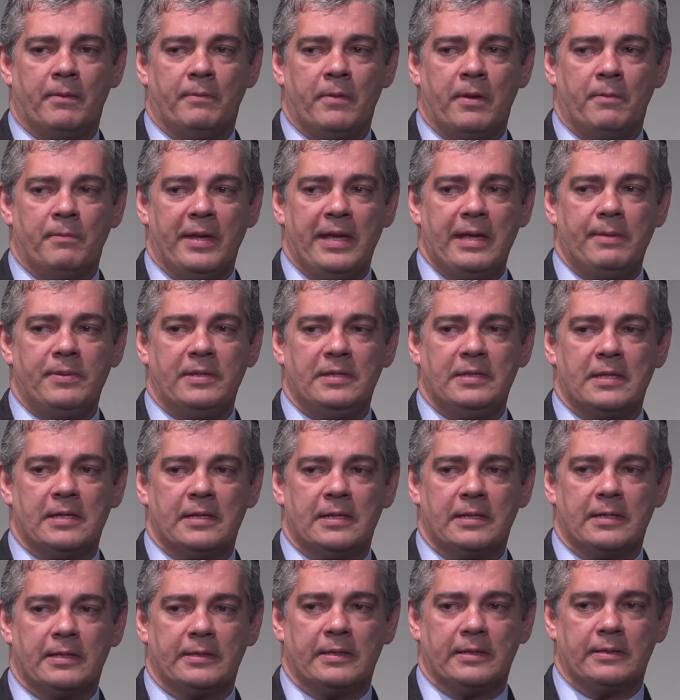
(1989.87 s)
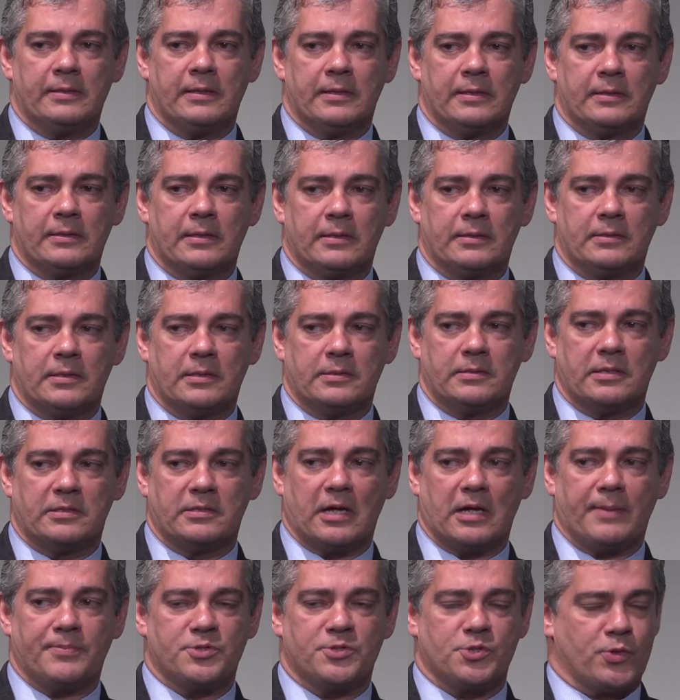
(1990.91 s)
maybe the
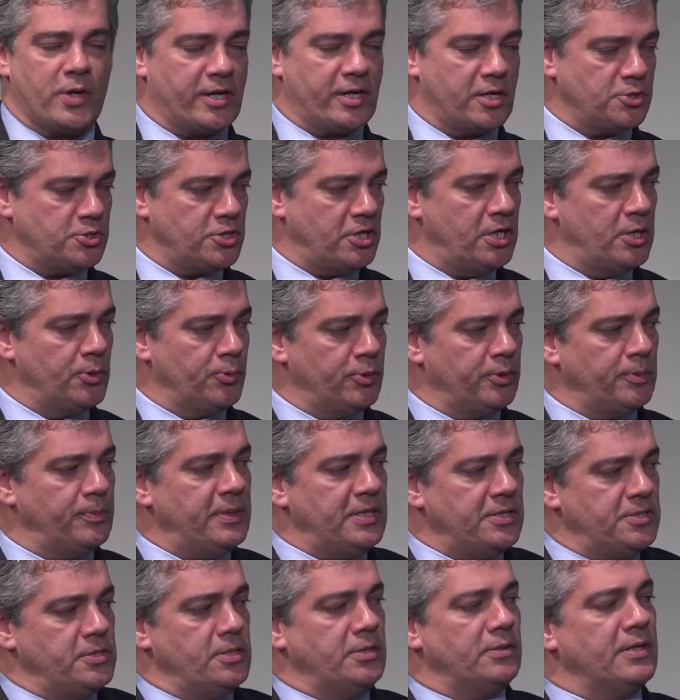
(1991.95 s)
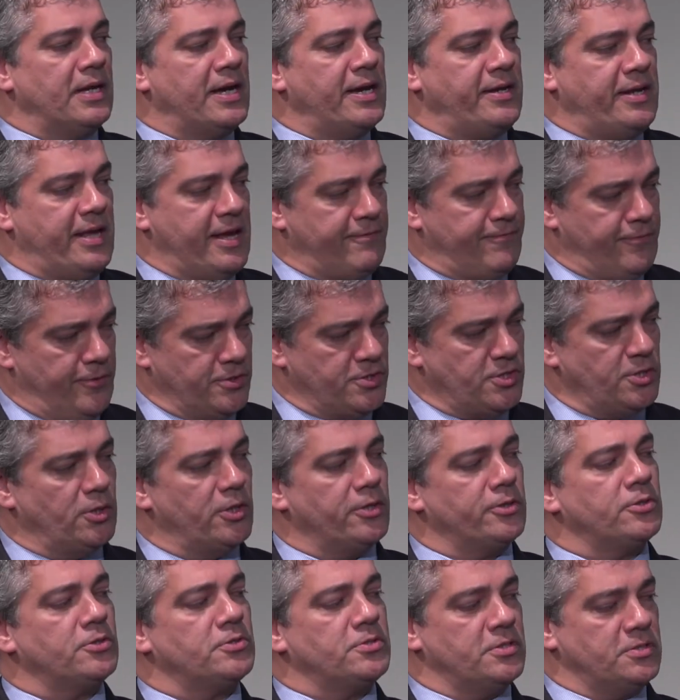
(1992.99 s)
top strategy here would be to unite efforts in
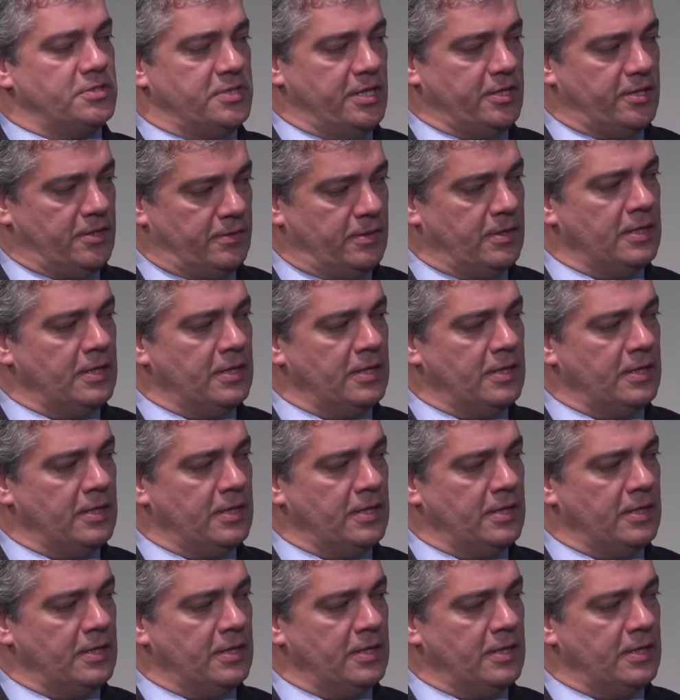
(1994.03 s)
order to take